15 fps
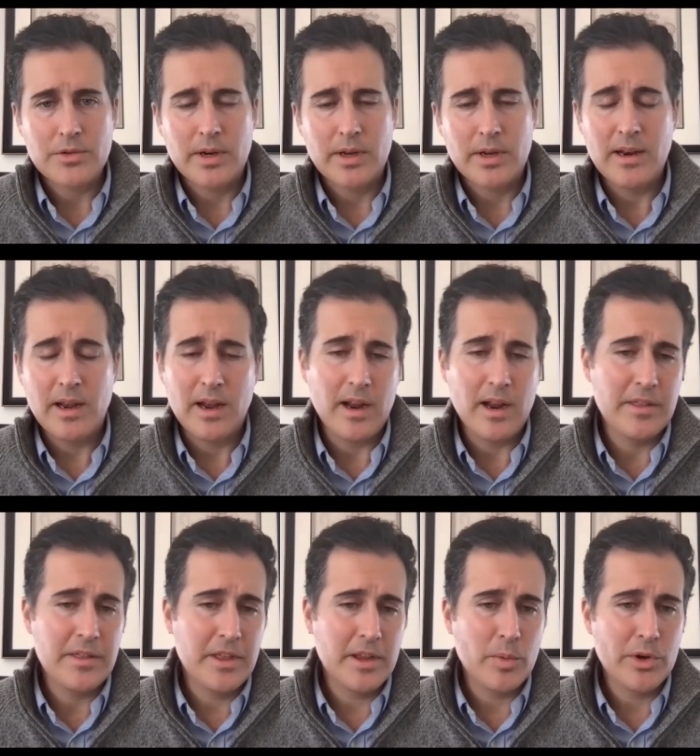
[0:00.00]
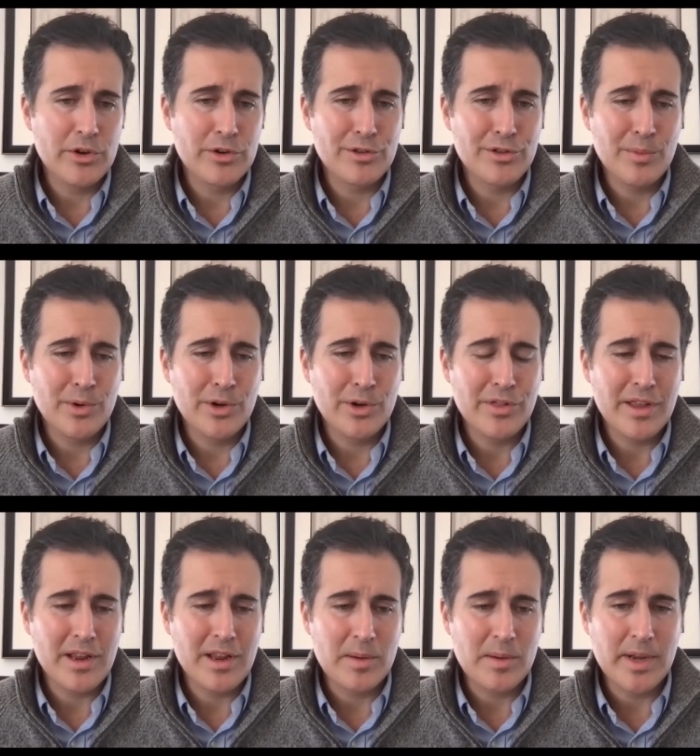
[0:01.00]
right. And I think when you're
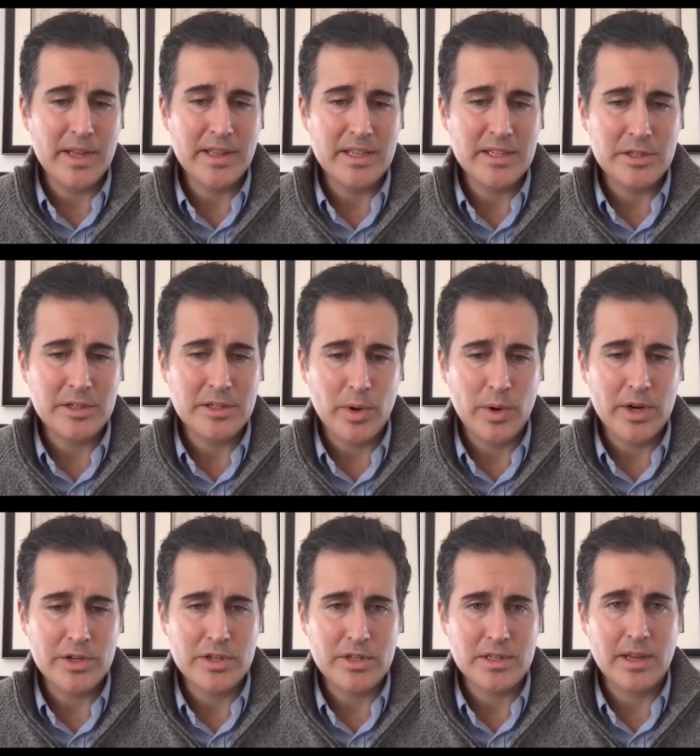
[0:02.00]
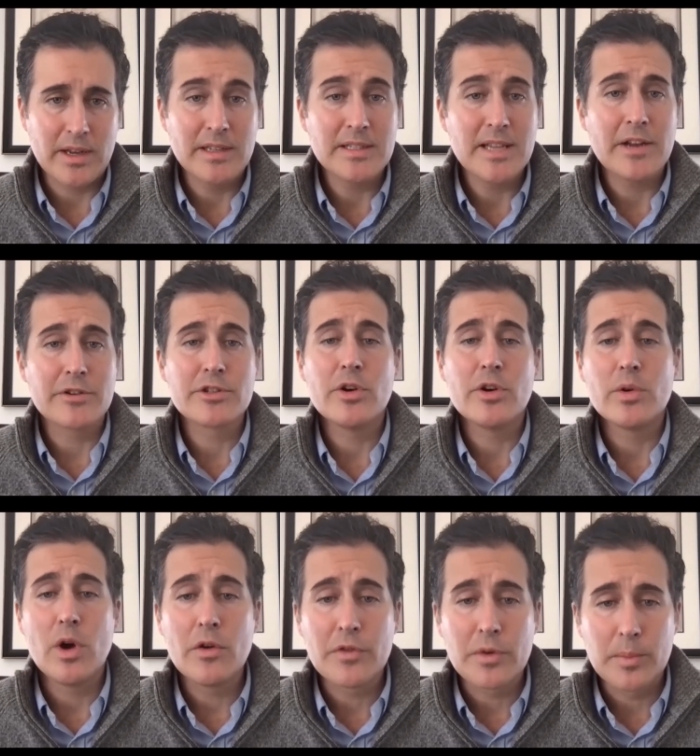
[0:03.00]
thinking about these situations like containers
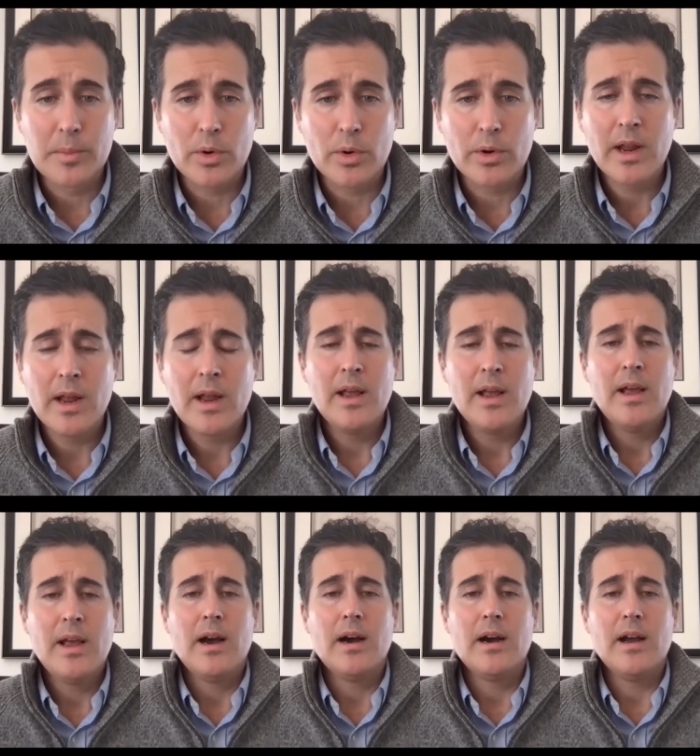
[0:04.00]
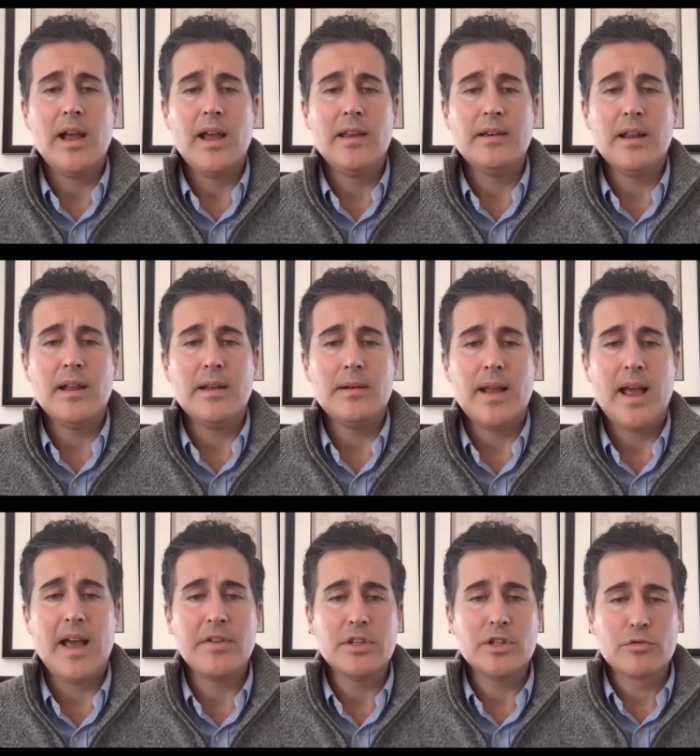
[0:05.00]
going overboard and
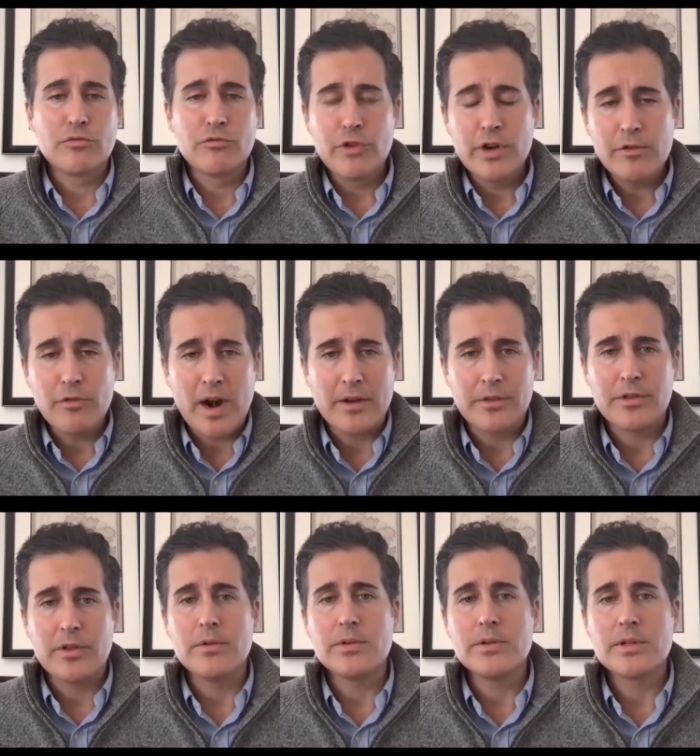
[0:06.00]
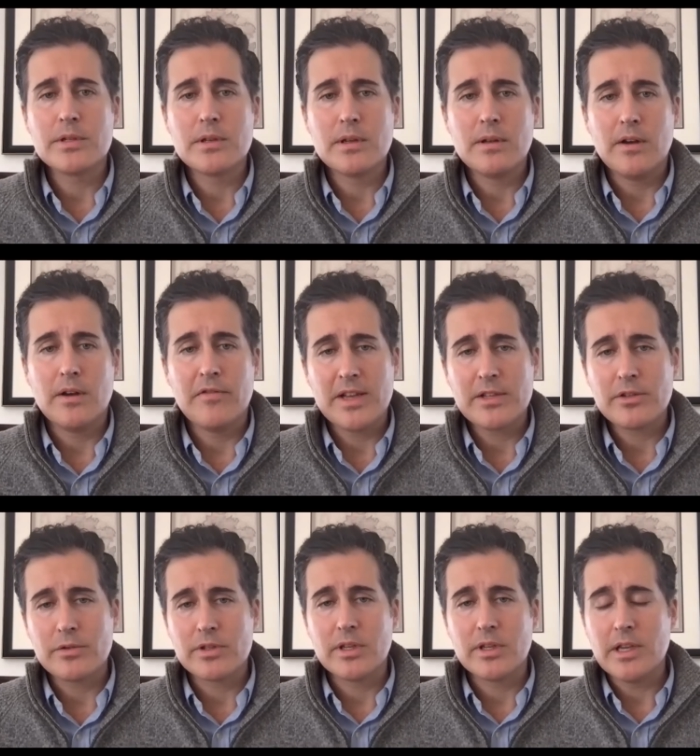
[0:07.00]
having to reroute those
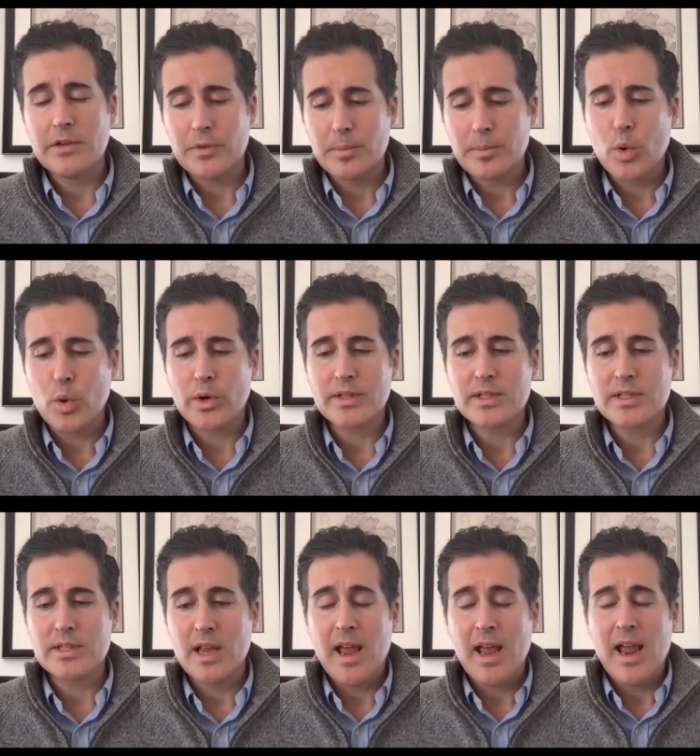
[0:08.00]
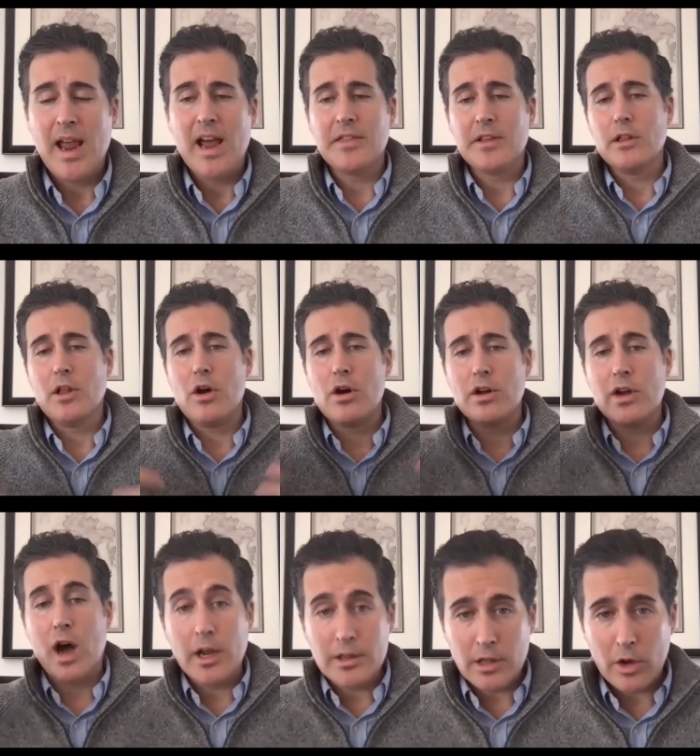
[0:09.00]
vessels to different ports and the
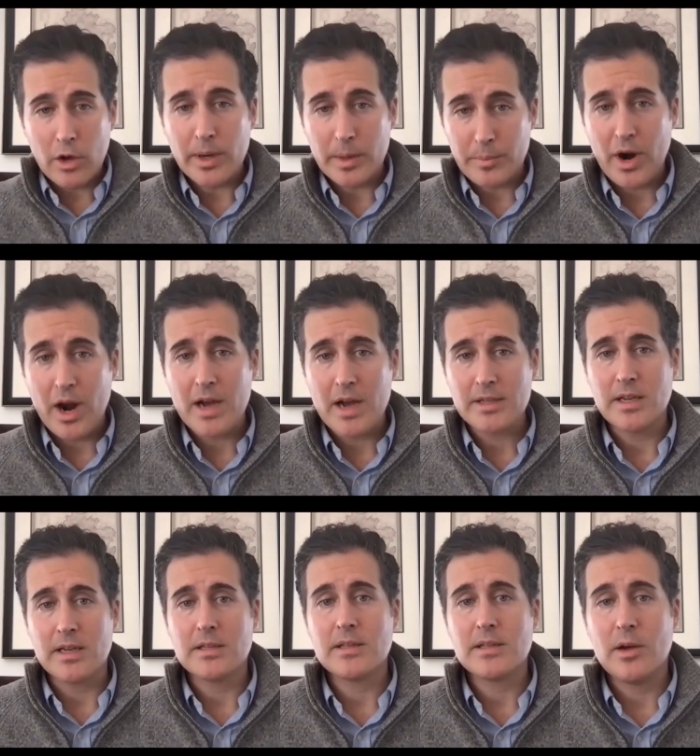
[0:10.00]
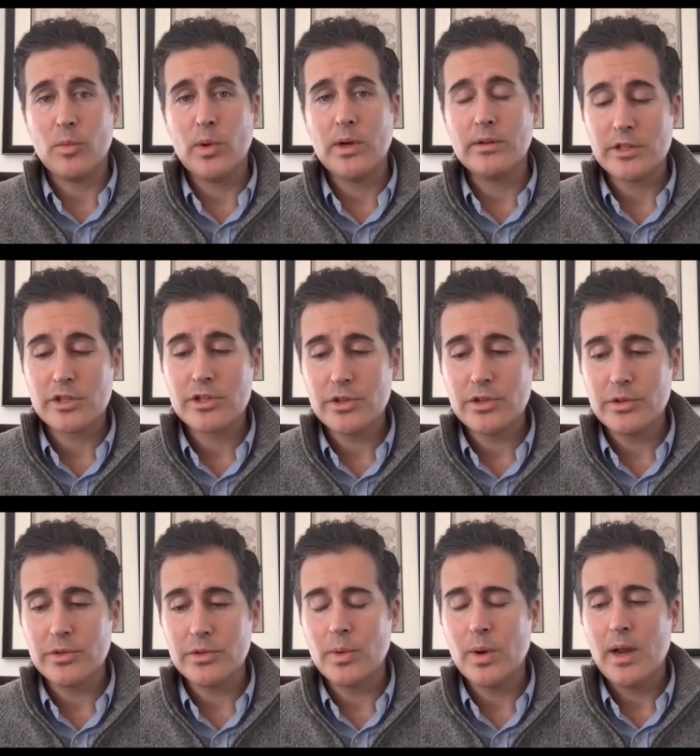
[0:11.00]
long unloading process that will
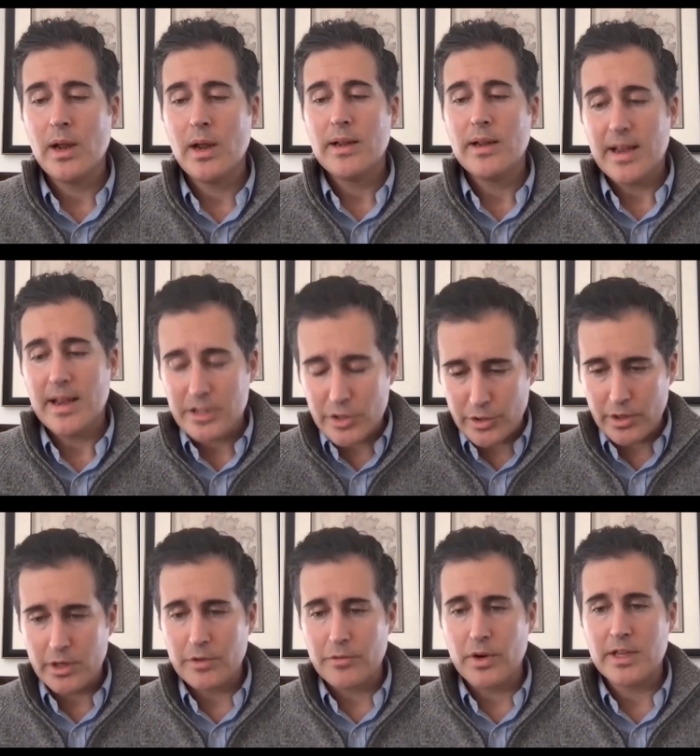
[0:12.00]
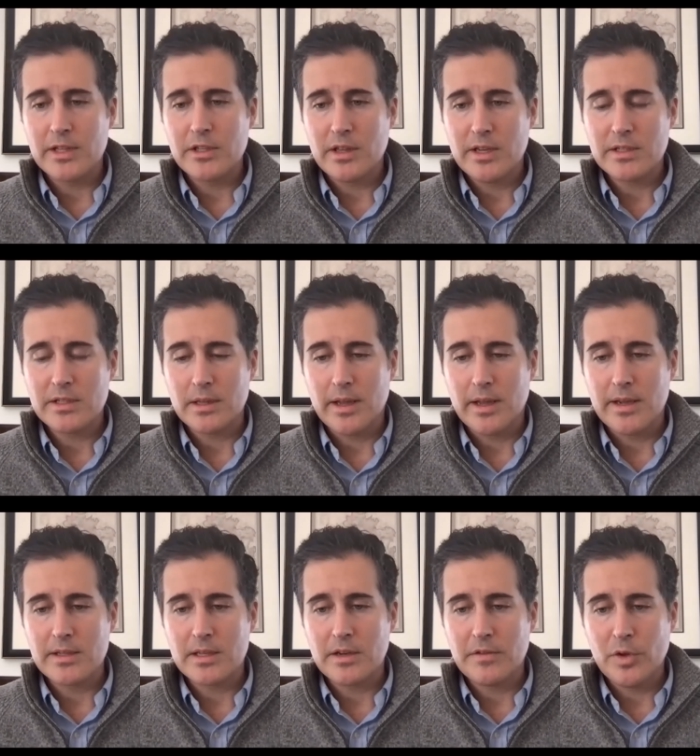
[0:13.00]
ensue, yes, you're going to run into these
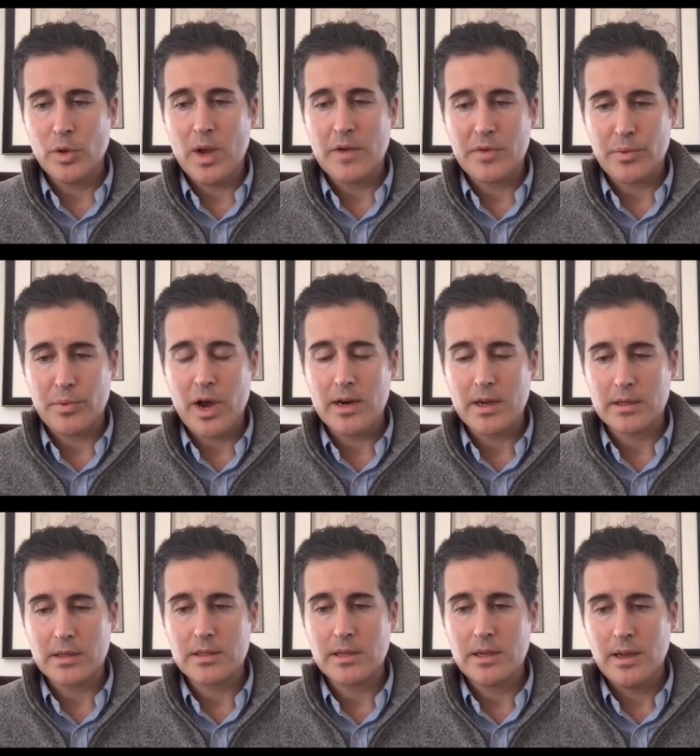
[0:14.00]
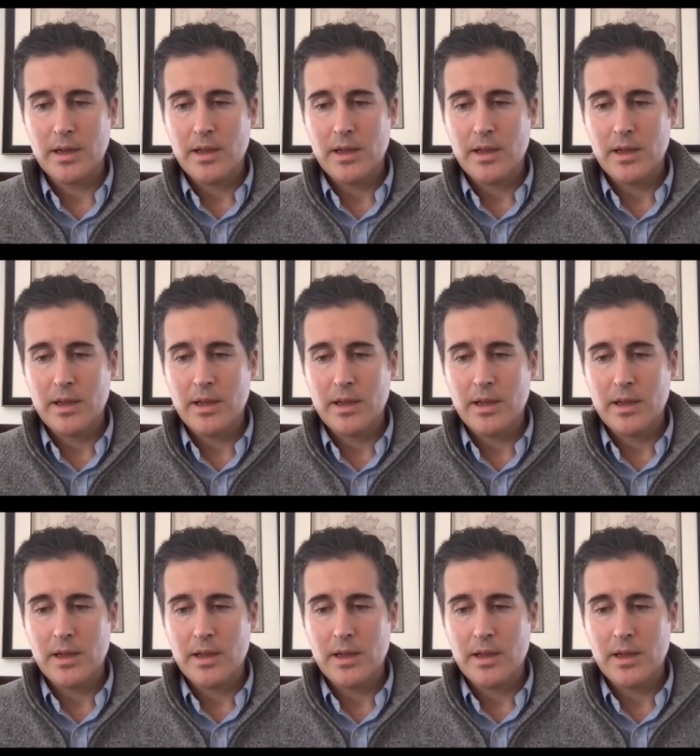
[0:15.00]
delays. And if you have a product